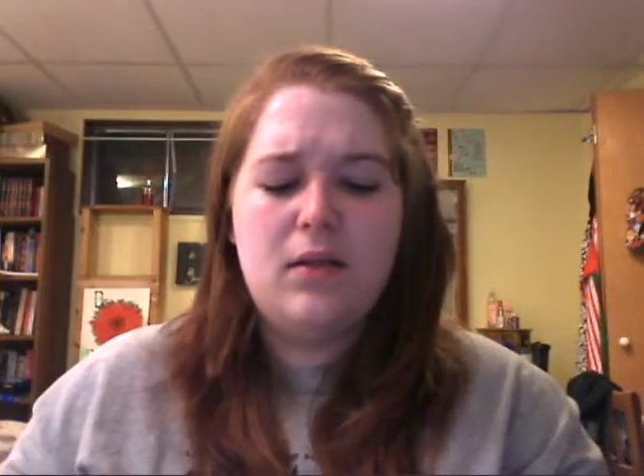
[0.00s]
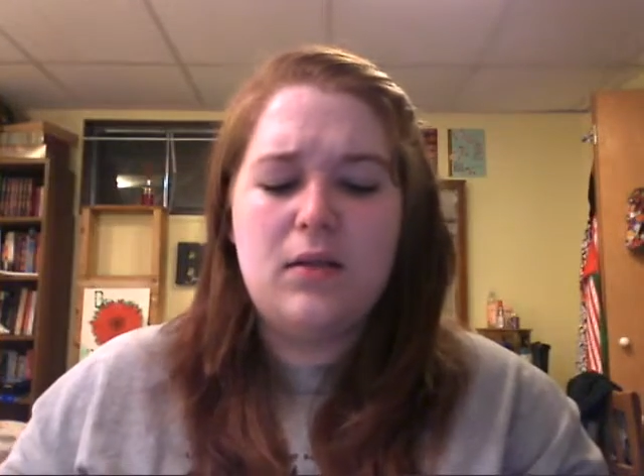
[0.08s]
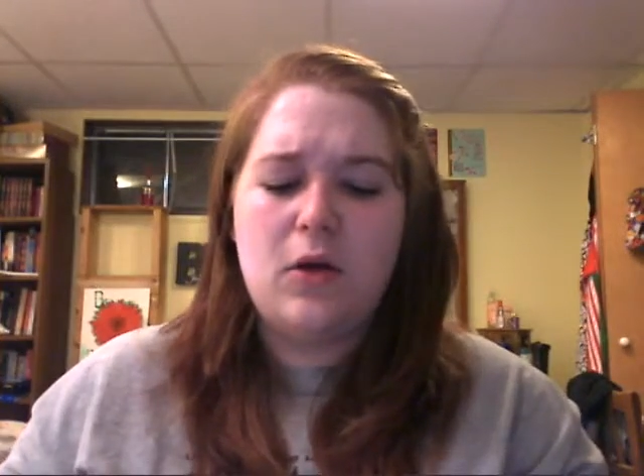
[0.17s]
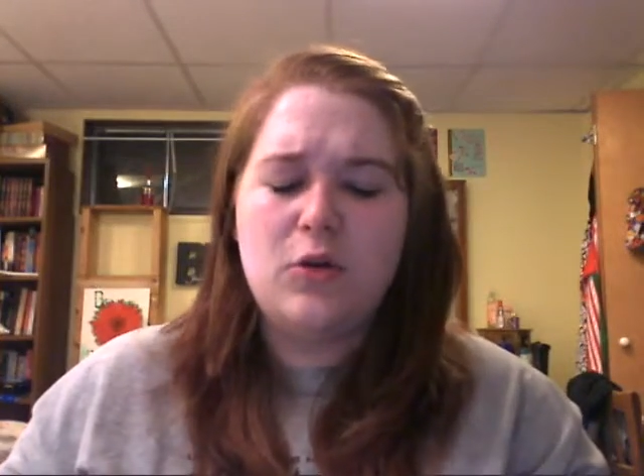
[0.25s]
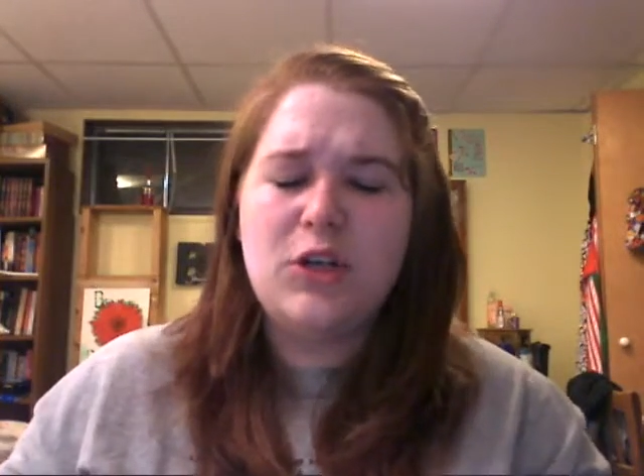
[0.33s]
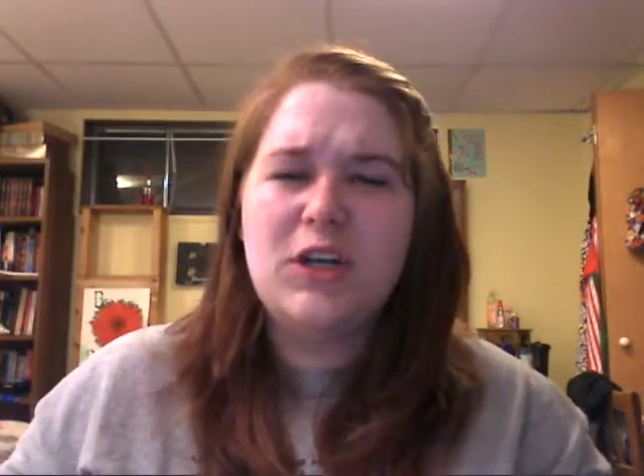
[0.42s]

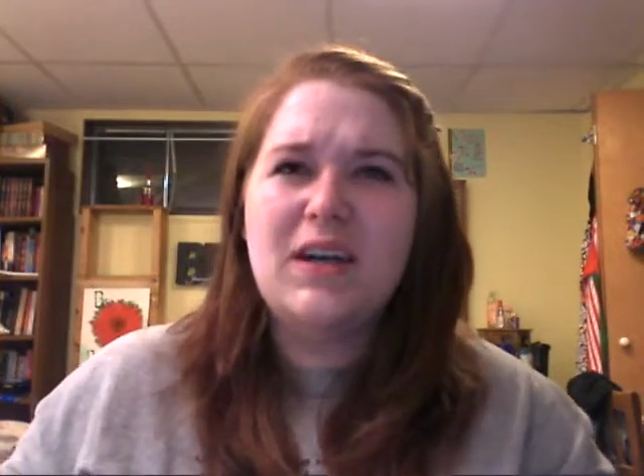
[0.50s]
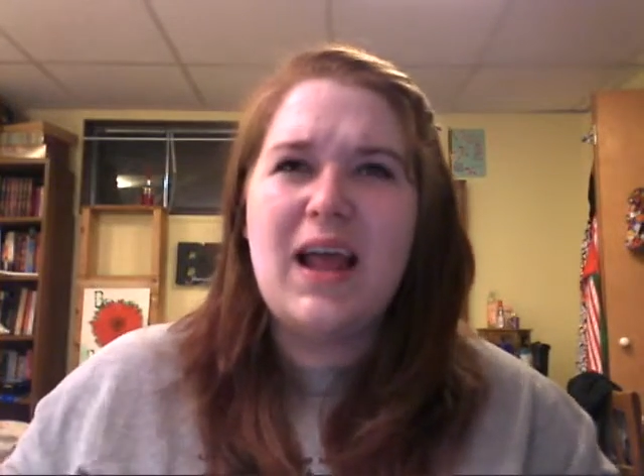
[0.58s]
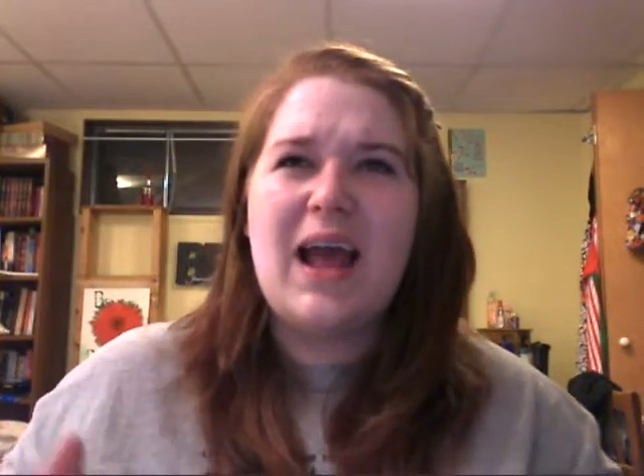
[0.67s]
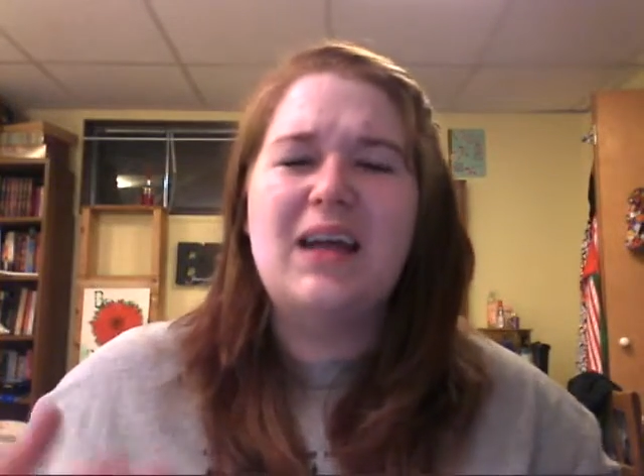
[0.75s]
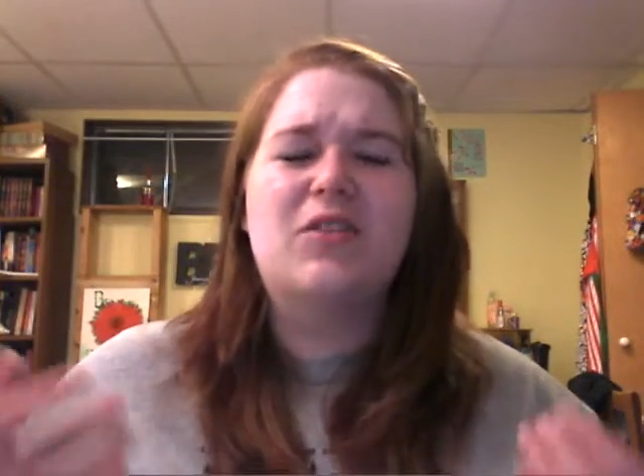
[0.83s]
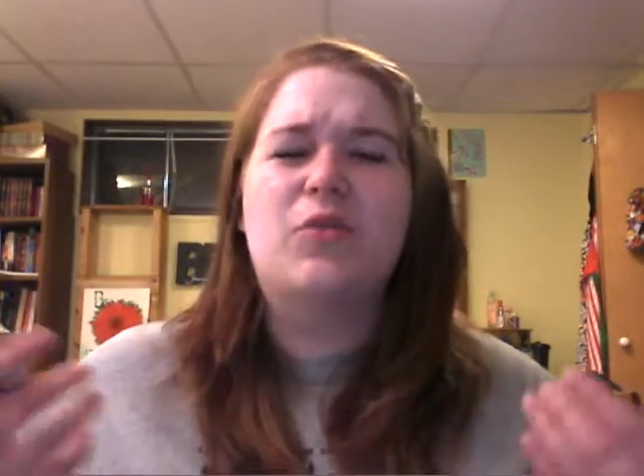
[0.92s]
lotion
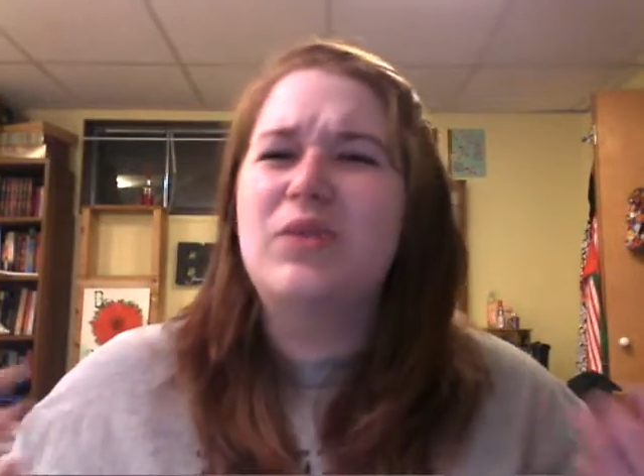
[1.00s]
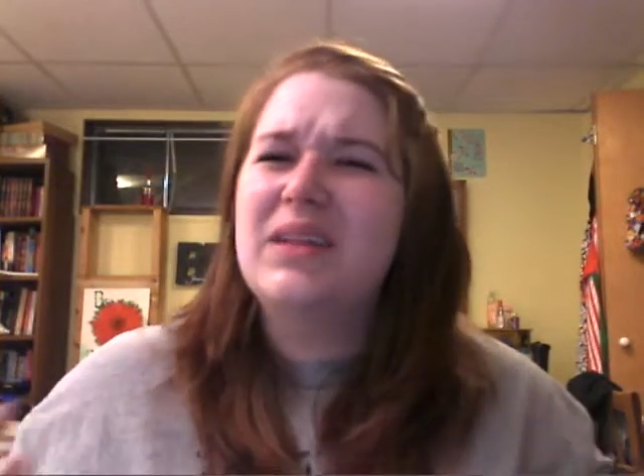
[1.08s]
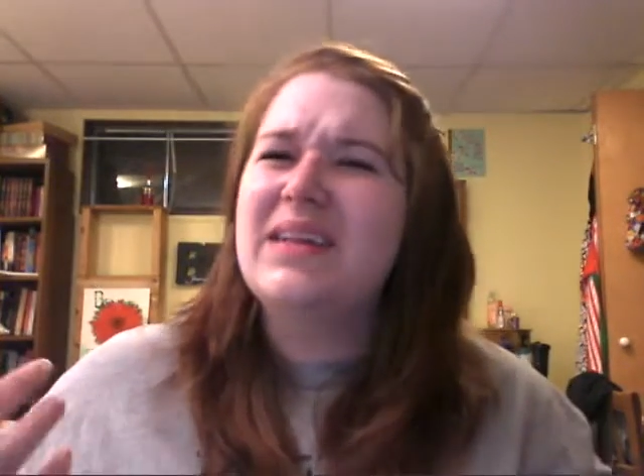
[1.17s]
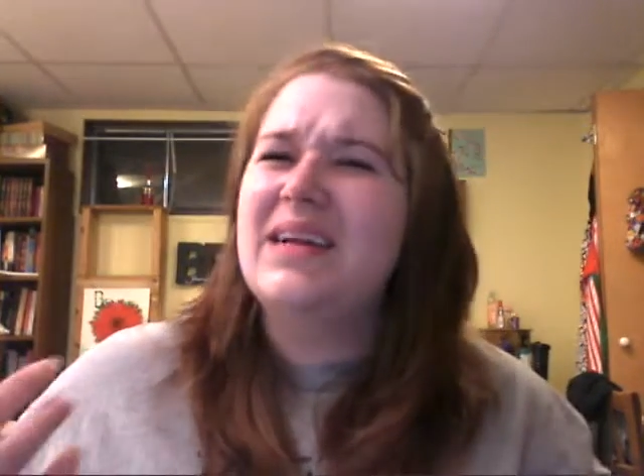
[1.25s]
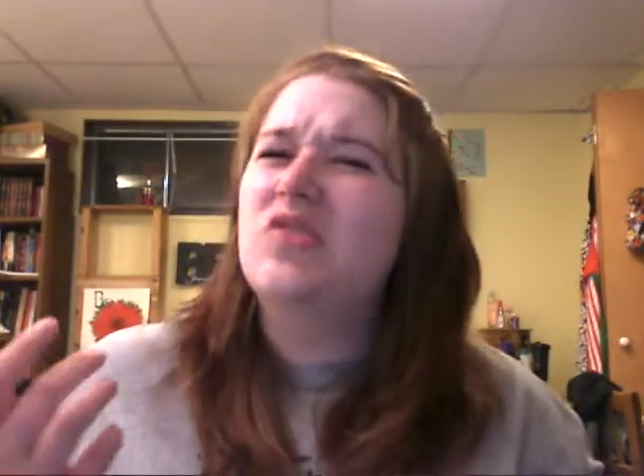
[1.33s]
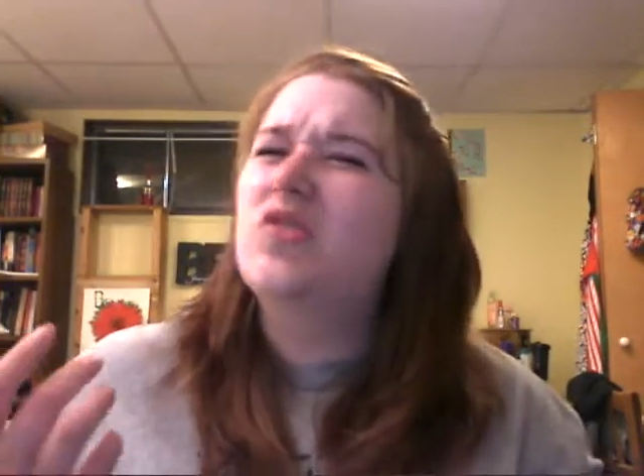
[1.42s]
has a
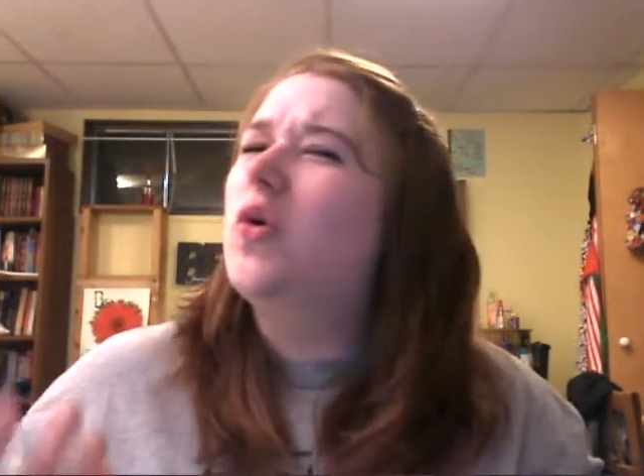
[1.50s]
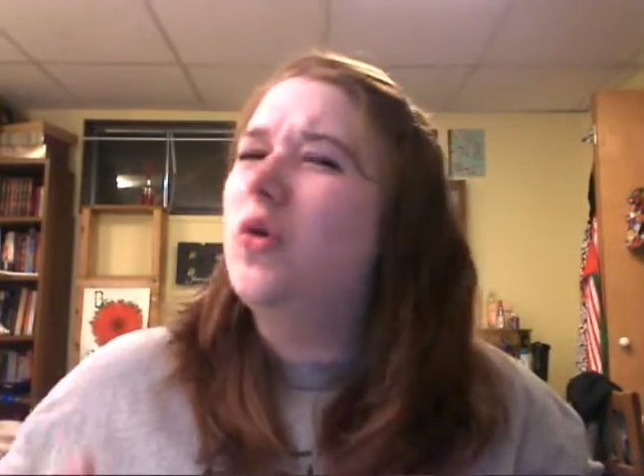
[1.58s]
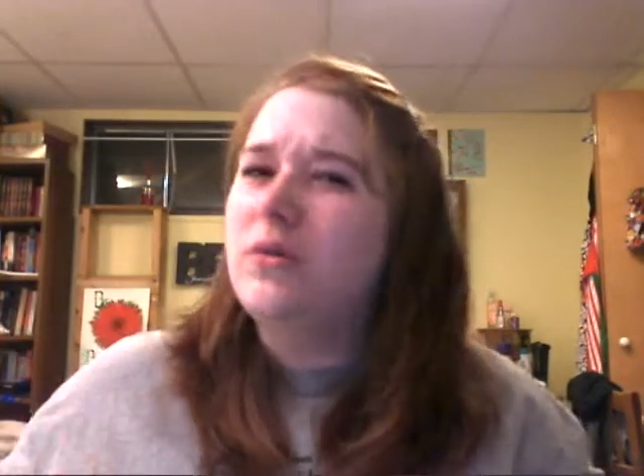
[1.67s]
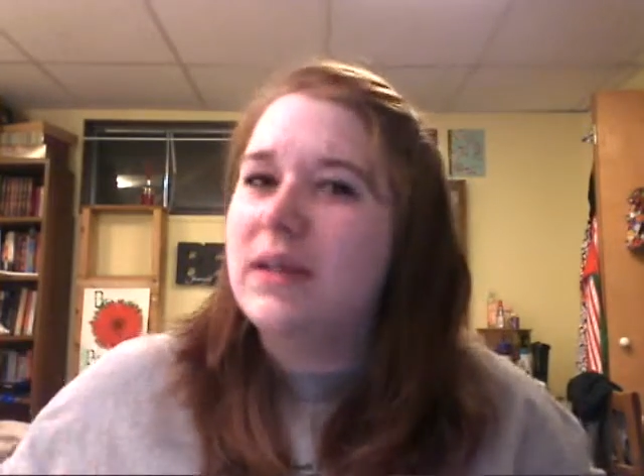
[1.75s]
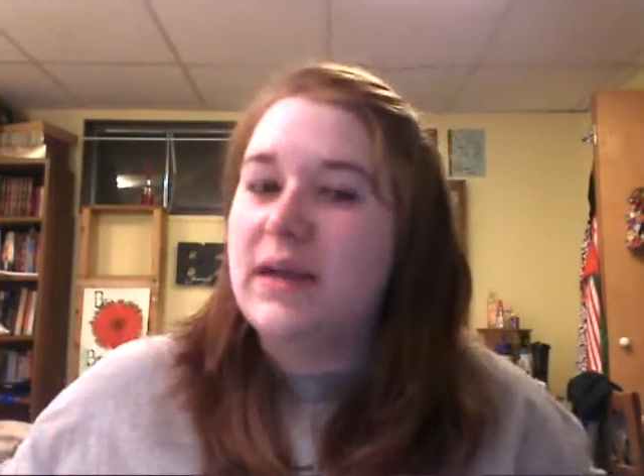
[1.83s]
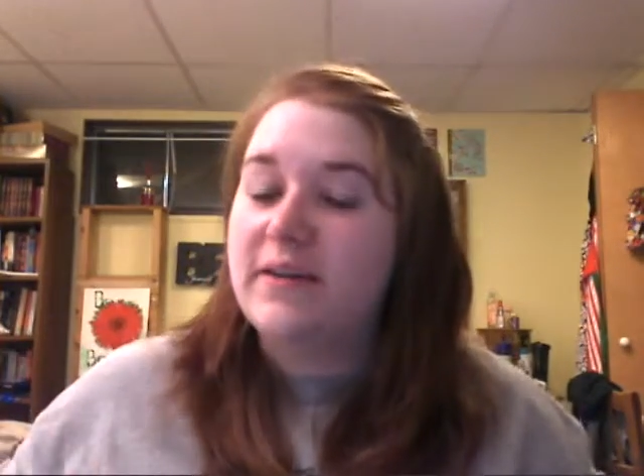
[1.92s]
really nice
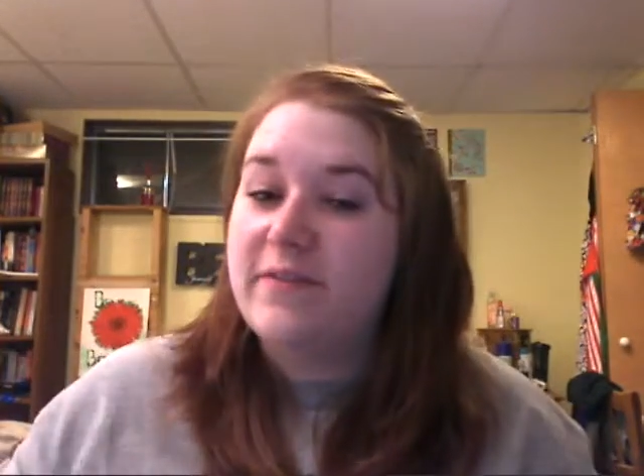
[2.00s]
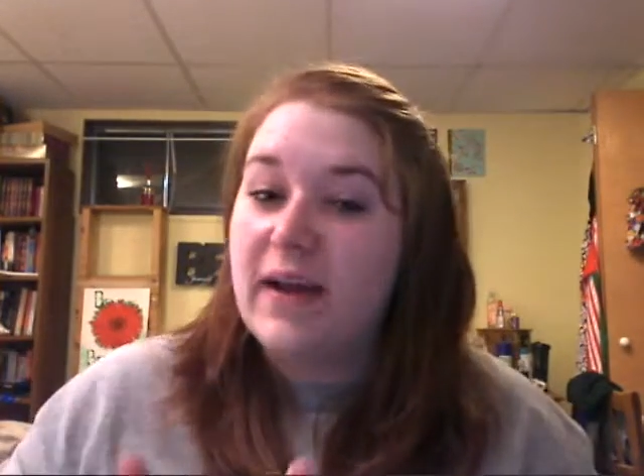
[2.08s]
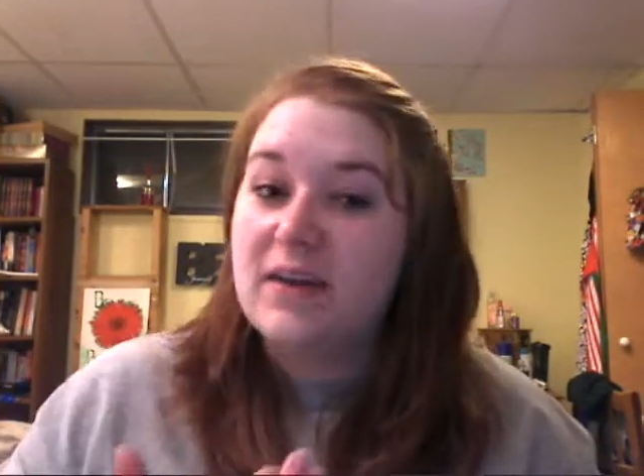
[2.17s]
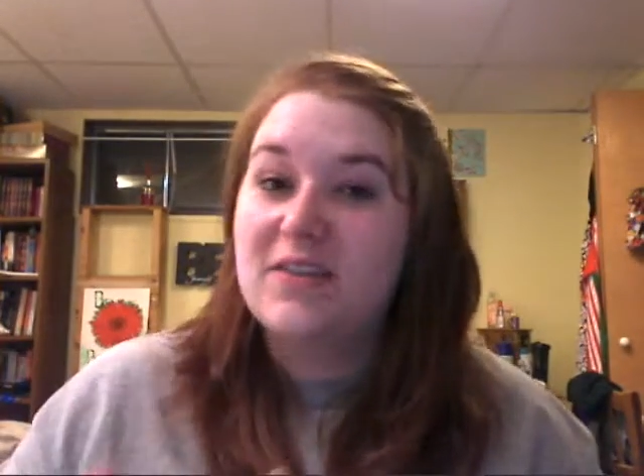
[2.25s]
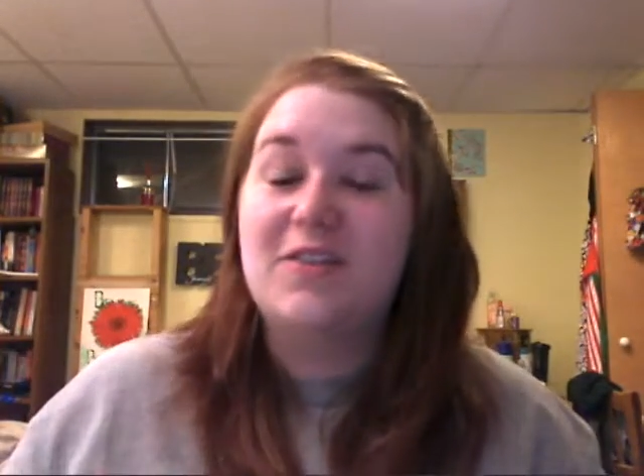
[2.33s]
cooling effect.